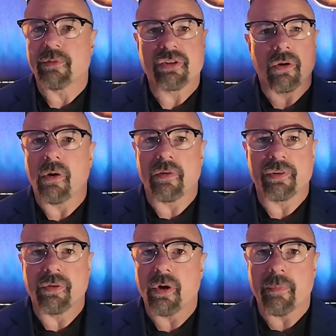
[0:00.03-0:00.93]
sure all of
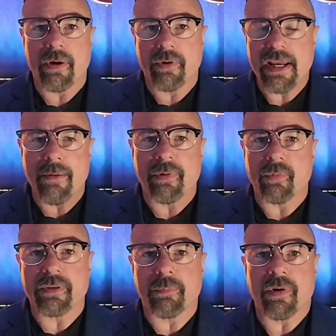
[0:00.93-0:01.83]
you know about what happened
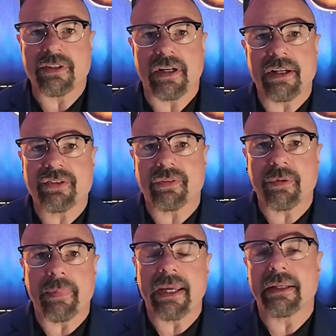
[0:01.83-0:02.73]
with the presidential
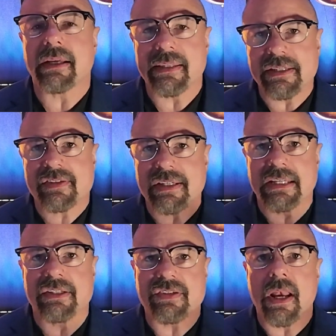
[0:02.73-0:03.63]
debate. This
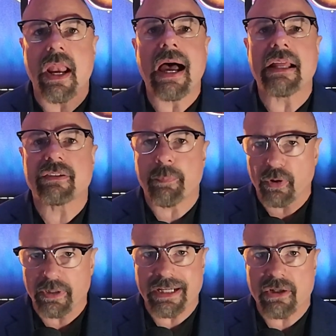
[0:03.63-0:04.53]
is not
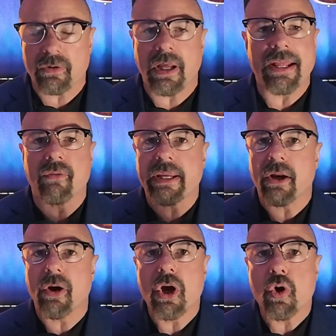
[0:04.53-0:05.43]
political. I don't
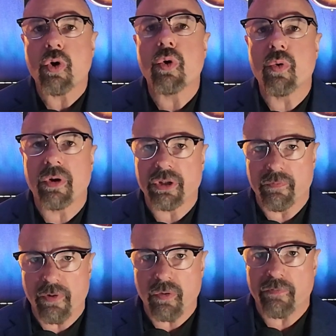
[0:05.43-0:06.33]
care who you
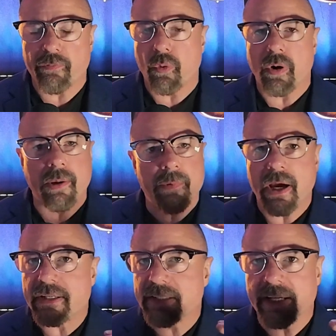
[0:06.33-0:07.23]
vote for. I'm
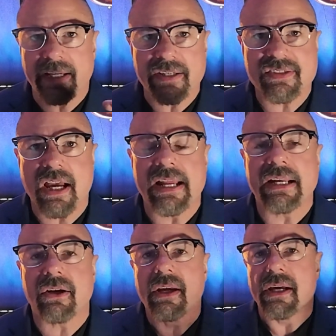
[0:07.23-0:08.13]
not taking a side
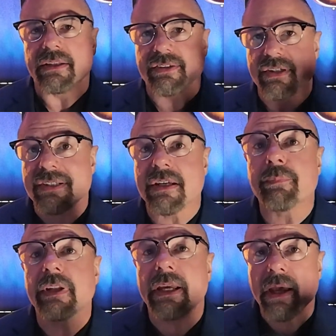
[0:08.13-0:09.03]
here. This is
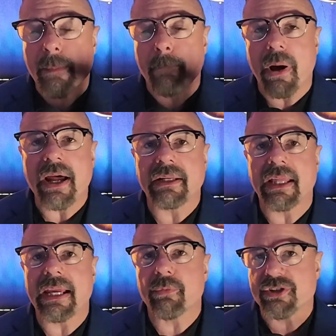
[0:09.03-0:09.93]
simply body
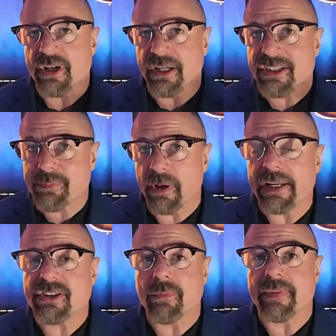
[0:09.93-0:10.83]
language and
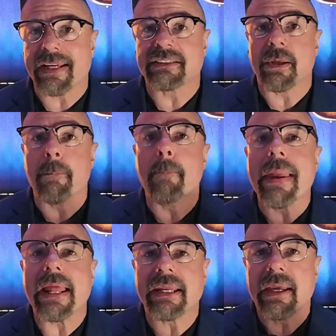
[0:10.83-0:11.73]
explaining some things that
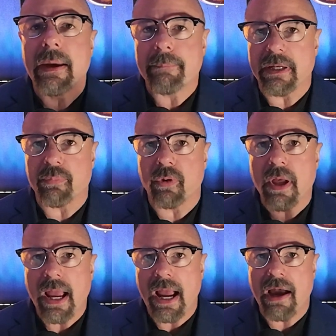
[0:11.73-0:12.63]
many people
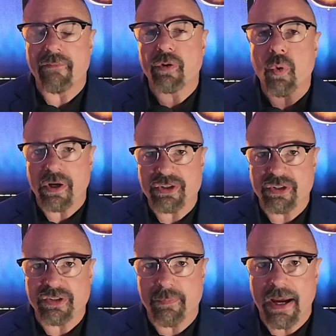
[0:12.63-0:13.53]
have
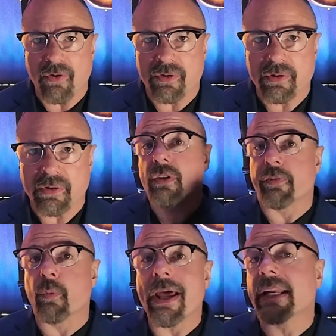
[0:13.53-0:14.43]
questions about. So if
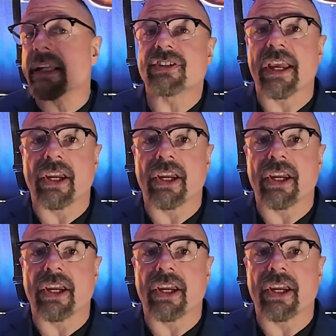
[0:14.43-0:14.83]
you're ready, let's get